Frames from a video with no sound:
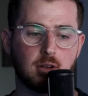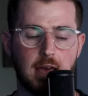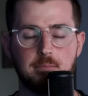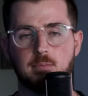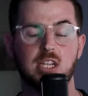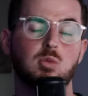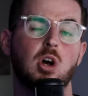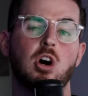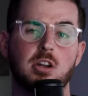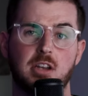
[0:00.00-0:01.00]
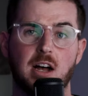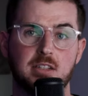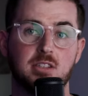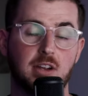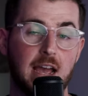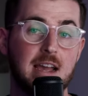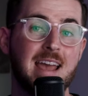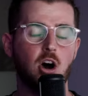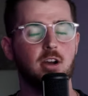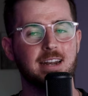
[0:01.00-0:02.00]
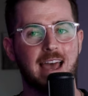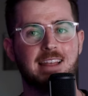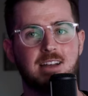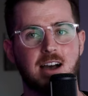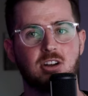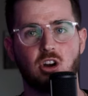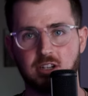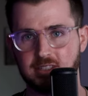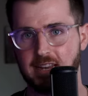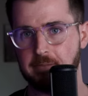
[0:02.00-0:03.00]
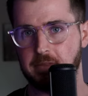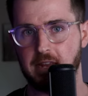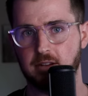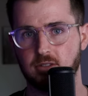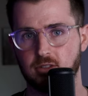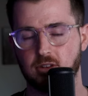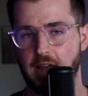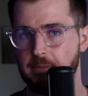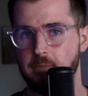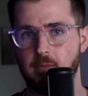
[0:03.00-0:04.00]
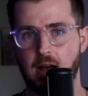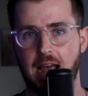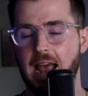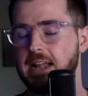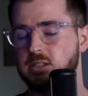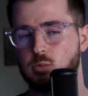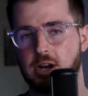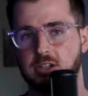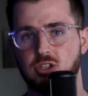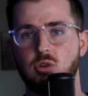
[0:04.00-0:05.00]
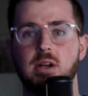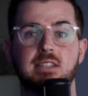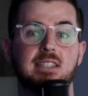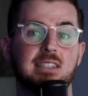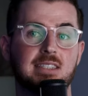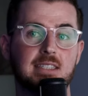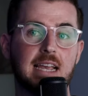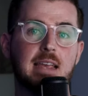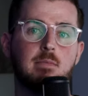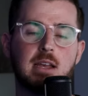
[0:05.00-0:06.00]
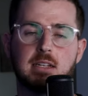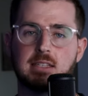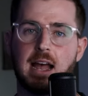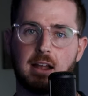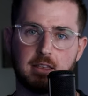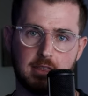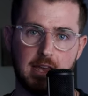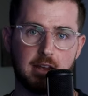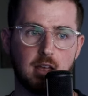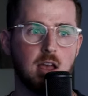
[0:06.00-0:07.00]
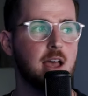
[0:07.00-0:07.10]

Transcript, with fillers: Okay, so that's what a hook does. Okay, a hook and a headline are the same things. Okay, I hate to break it to you, it's the same exact thing.